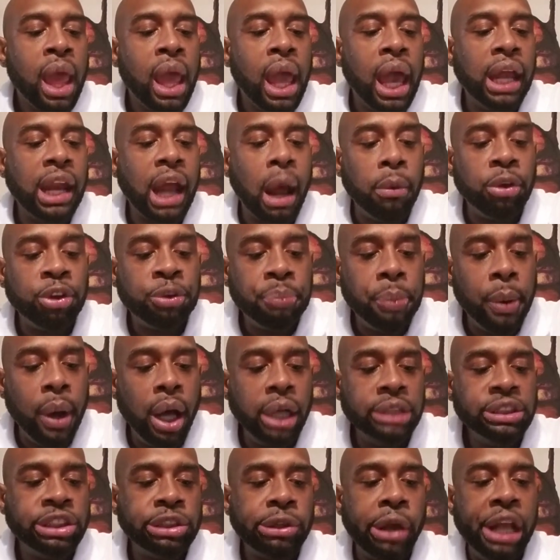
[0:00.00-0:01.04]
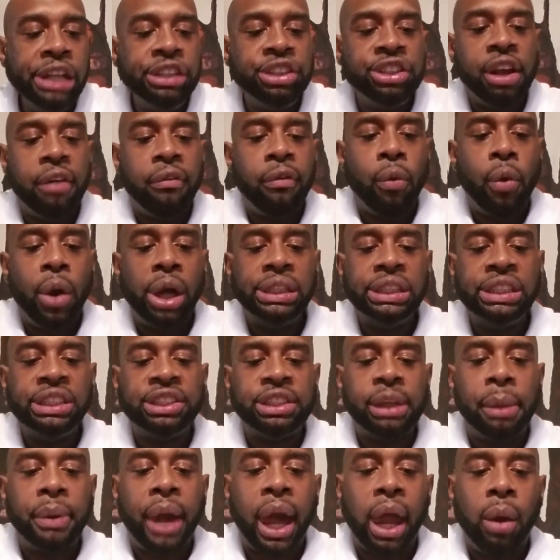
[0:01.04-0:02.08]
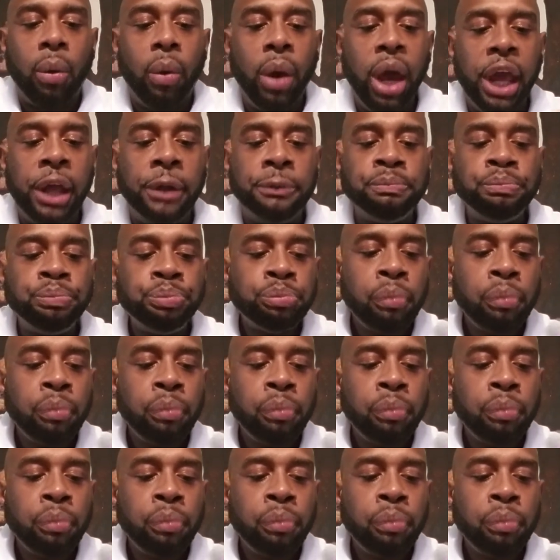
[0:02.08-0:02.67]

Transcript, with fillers: and I respond to each and every one in some kind of way.